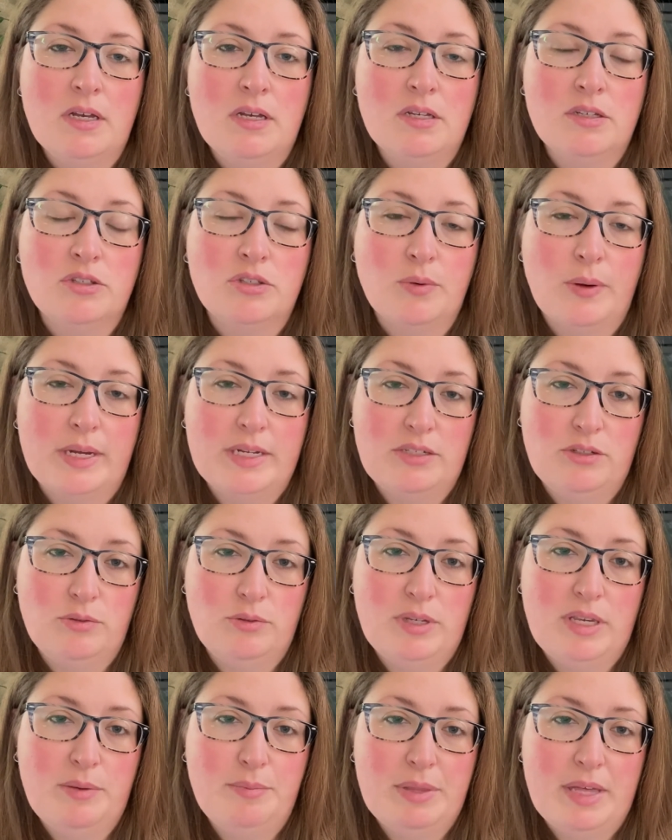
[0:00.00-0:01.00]
so I do
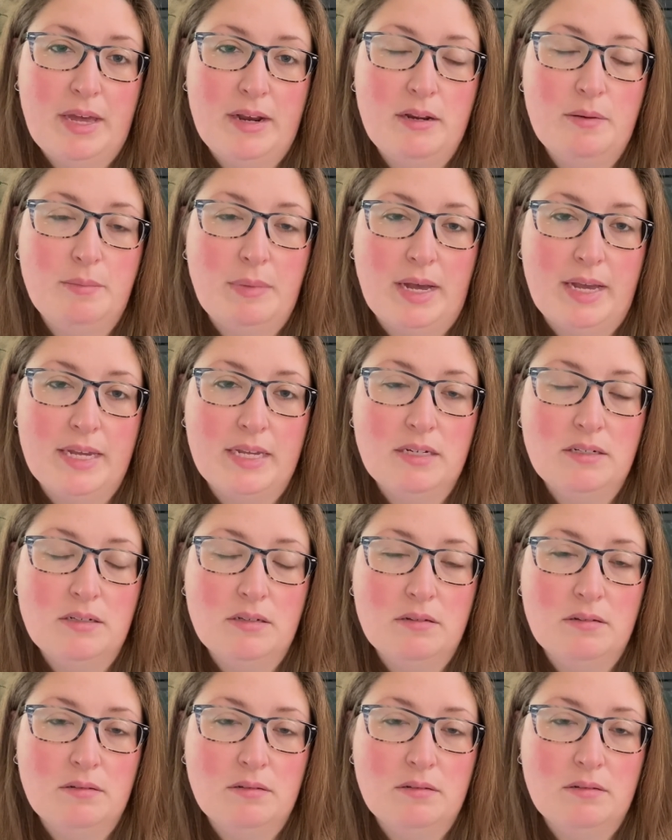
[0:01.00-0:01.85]
keep that in mind,